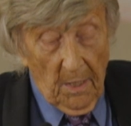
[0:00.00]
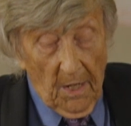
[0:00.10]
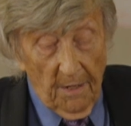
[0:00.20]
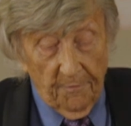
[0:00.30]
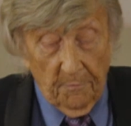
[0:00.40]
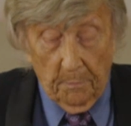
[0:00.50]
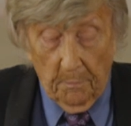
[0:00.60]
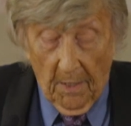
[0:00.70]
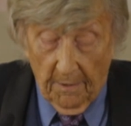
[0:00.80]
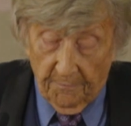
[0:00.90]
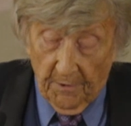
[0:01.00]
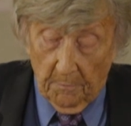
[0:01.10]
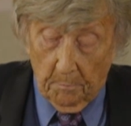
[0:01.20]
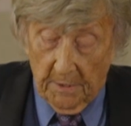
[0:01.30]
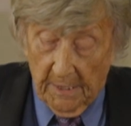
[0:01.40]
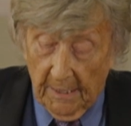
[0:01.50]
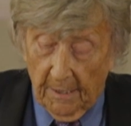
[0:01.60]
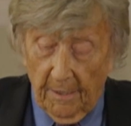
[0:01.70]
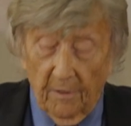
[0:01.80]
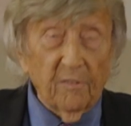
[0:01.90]
I felt
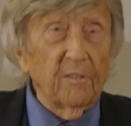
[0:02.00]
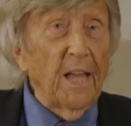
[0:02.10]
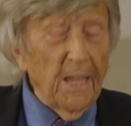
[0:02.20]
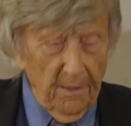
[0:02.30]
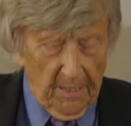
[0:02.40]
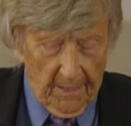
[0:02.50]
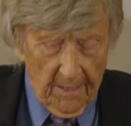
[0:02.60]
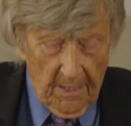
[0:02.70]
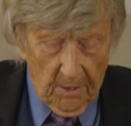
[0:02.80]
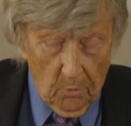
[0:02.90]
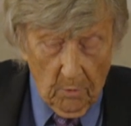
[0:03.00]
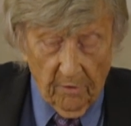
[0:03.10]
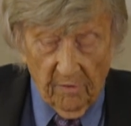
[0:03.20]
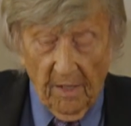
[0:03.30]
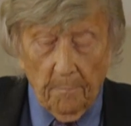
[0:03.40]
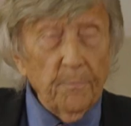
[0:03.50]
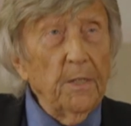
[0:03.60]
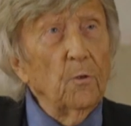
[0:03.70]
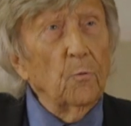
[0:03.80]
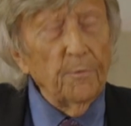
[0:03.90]
particularly scathing towards
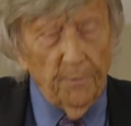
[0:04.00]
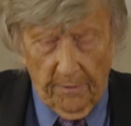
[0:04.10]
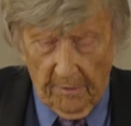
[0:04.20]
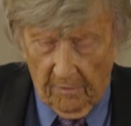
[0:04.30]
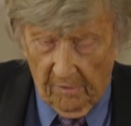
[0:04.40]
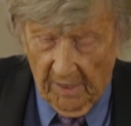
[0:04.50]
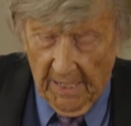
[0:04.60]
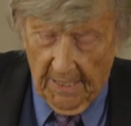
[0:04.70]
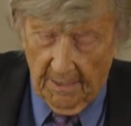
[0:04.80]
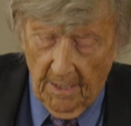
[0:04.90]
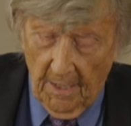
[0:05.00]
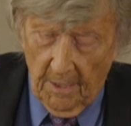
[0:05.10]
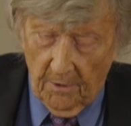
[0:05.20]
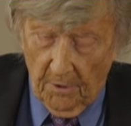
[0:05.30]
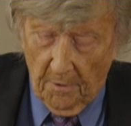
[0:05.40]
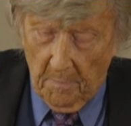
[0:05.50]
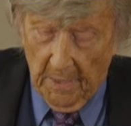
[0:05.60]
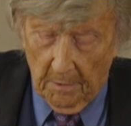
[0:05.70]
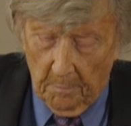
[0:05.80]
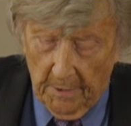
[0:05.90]
something Griffith had said to the
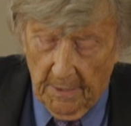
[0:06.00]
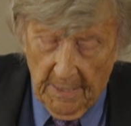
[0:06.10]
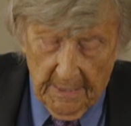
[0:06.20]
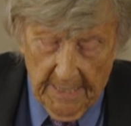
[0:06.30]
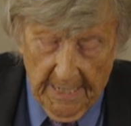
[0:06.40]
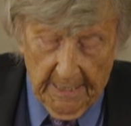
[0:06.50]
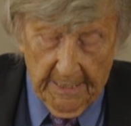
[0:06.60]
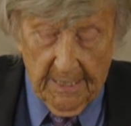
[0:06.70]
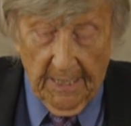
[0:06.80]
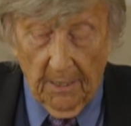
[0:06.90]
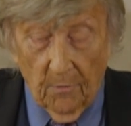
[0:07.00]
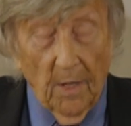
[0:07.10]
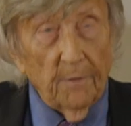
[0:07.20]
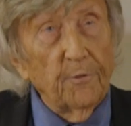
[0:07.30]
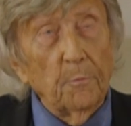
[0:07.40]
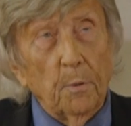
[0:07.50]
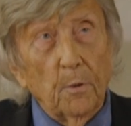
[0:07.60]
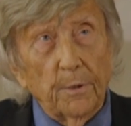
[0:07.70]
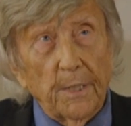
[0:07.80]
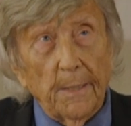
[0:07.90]
Melbourne Daily Telegraph
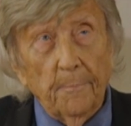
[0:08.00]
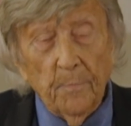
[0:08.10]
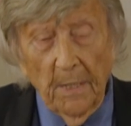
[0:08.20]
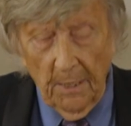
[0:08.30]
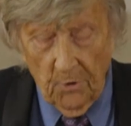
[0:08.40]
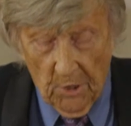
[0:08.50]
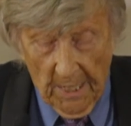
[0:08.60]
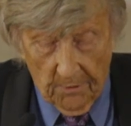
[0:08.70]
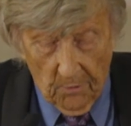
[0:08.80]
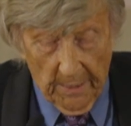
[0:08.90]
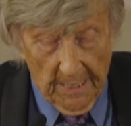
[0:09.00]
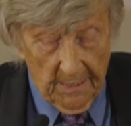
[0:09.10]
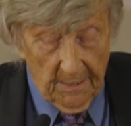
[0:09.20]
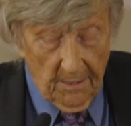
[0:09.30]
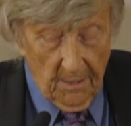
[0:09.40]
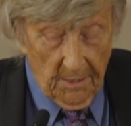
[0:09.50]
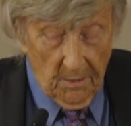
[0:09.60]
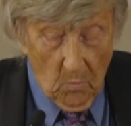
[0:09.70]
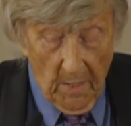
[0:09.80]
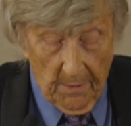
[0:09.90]
reporter in January
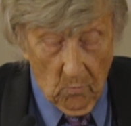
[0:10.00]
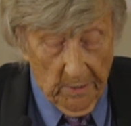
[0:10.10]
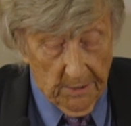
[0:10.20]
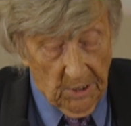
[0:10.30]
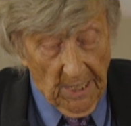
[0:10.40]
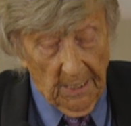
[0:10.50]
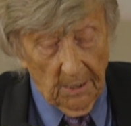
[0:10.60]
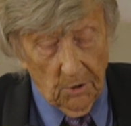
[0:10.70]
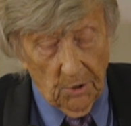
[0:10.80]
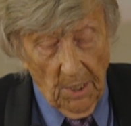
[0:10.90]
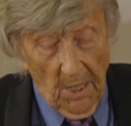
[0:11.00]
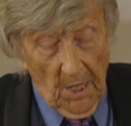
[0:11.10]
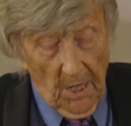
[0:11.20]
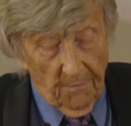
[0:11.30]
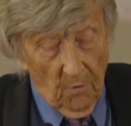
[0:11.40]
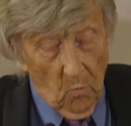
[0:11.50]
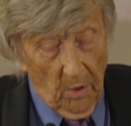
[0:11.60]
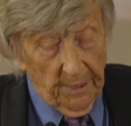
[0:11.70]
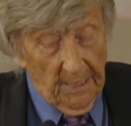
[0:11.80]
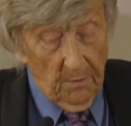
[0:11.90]
1891, when challenged over
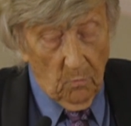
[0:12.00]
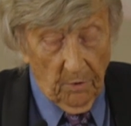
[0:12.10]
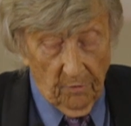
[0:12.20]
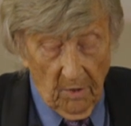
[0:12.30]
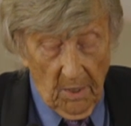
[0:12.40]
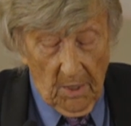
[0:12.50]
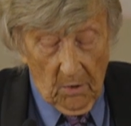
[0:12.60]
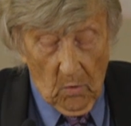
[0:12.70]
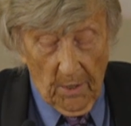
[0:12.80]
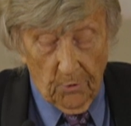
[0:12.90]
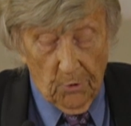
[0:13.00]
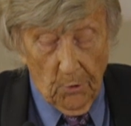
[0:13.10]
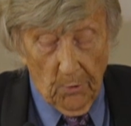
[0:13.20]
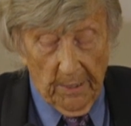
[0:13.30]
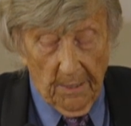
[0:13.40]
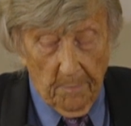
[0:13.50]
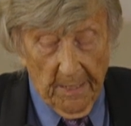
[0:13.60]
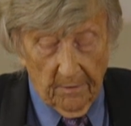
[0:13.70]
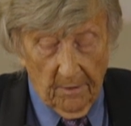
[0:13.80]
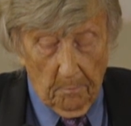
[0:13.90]
what he was, quote, doing
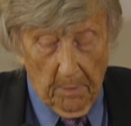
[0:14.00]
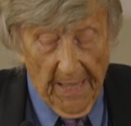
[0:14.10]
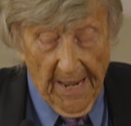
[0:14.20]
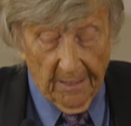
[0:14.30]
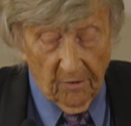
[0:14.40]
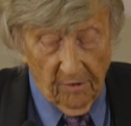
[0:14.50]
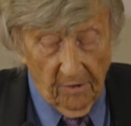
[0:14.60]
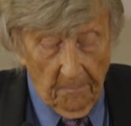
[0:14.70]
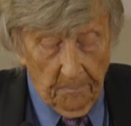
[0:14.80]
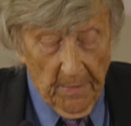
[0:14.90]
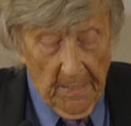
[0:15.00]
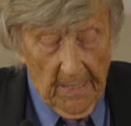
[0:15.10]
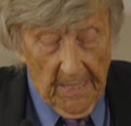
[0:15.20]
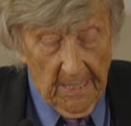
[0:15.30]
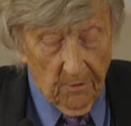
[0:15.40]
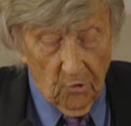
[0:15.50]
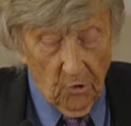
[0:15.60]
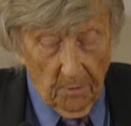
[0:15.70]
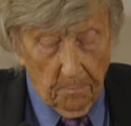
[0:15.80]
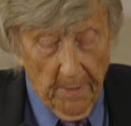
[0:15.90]
about the blacks. He had
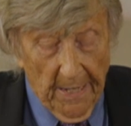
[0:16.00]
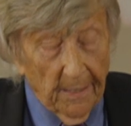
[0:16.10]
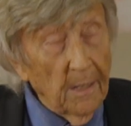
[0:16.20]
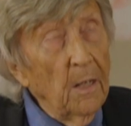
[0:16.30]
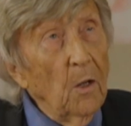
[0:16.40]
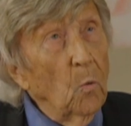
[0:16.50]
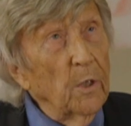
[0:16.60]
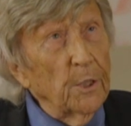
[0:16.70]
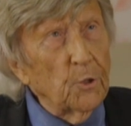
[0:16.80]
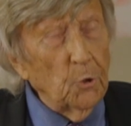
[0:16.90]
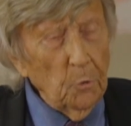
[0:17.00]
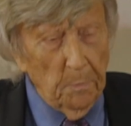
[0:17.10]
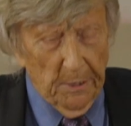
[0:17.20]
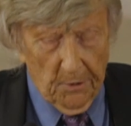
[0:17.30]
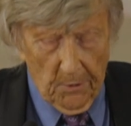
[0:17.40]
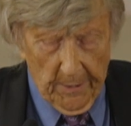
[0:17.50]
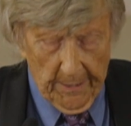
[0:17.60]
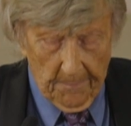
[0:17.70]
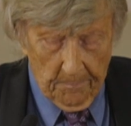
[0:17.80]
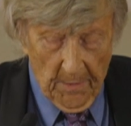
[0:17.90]
shot back what I should be doing,
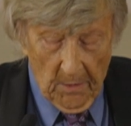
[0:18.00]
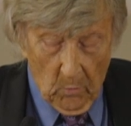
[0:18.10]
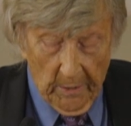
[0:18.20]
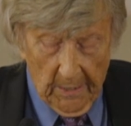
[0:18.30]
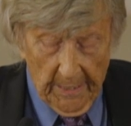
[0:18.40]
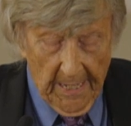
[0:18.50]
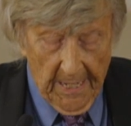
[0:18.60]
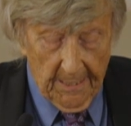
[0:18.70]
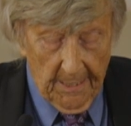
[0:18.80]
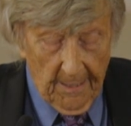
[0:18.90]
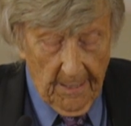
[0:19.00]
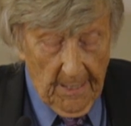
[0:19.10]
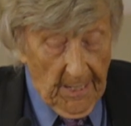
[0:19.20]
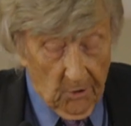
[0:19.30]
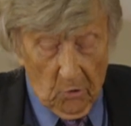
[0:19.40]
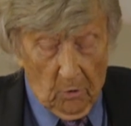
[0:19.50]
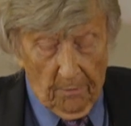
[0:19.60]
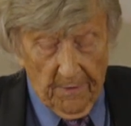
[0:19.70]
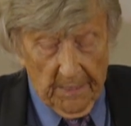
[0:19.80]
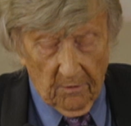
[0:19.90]
quickly adding, at all
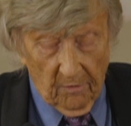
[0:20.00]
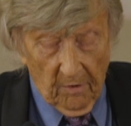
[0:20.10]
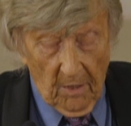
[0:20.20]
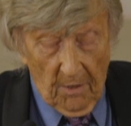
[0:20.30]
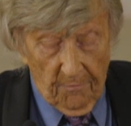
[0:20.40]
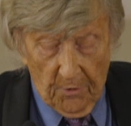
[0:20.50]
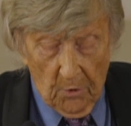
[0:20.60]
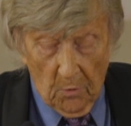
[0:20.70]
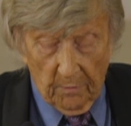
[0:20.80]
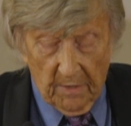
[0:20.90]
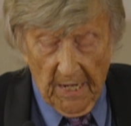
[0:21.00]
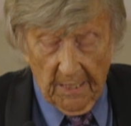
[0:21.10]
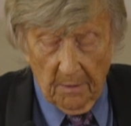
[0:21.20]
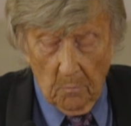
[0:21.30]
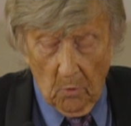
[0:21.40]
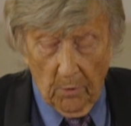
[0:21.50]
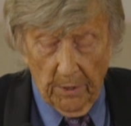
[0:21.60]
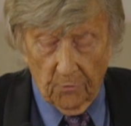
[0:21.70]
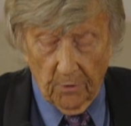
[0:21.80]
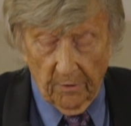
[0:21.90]
events, few have taken more
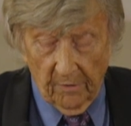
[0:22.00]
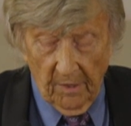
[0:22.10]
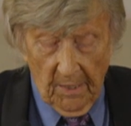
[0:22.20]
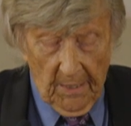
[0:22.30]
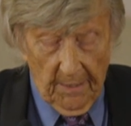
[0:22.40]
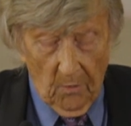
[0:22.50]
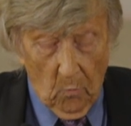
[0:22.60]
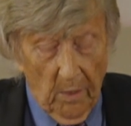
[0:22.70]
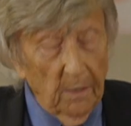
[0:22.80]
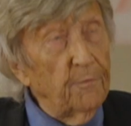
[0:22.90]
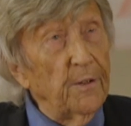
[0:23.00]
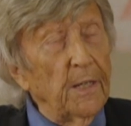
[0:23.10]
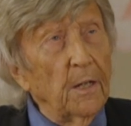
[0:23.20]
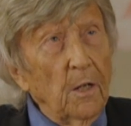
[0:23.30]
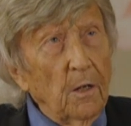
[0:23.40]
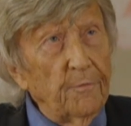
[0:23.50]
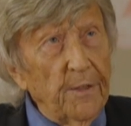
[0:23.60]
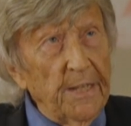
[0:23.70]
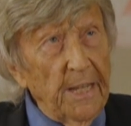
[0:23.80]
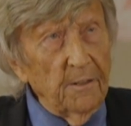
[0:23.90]
interest in the welfare of the
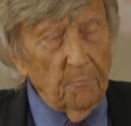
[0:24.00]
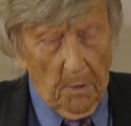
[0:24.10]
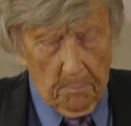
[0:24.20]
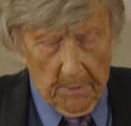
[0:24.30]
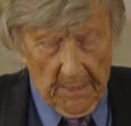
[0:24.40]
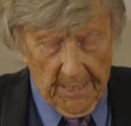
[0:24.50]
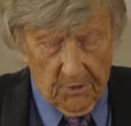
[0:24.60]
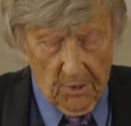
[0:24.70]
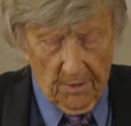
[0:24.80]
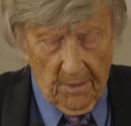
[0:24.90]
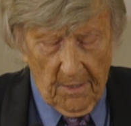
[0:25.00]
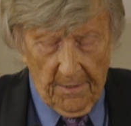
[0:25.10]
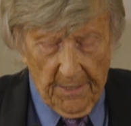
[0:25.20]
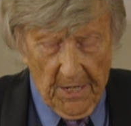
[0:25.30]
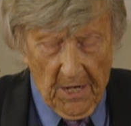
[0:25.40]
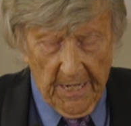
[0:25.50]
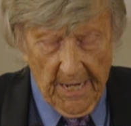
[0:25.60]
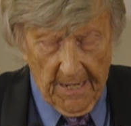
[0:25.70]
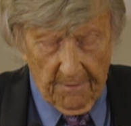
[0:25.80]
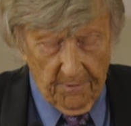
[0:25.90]
native population than I
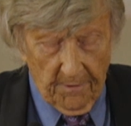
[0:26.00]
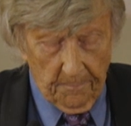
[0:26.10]
have.